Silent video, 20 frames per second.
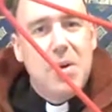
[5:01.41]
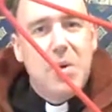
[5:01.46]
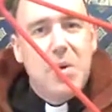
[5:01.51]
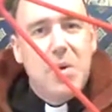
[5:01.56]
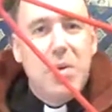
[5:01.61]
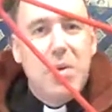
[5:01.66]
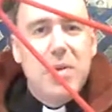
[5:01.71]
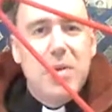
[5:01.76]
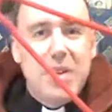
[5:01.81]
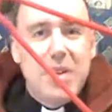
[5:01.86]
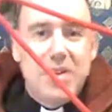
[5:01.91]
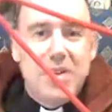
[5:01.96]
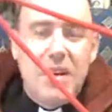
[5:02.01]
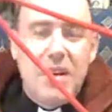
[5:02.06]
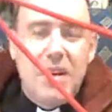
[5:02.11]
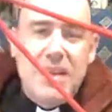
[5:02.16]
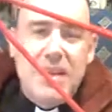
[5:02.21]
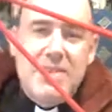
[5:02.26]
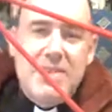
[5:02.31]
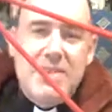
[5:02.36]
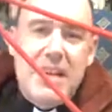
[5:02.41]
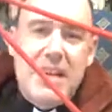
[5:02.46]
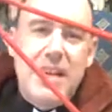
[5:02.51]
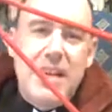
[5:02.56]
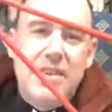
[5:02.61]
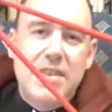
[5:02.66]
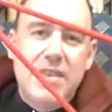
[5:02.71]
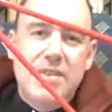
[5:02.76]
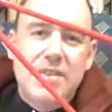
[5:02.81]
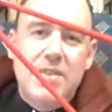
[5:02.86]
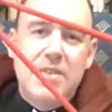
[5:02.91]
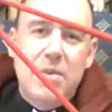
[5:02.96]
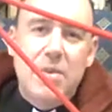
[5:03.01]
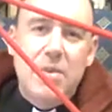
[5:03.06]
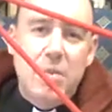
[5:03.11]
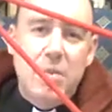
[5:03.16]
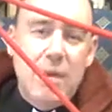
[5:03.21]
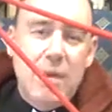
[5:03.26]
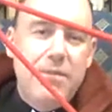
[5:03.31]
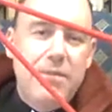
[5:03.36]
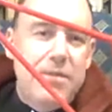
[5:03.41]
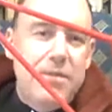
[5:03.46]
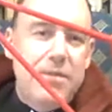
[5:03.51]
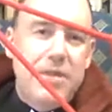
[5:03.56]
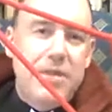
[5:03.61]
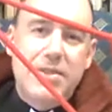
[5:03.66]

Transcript: all that Christ has won for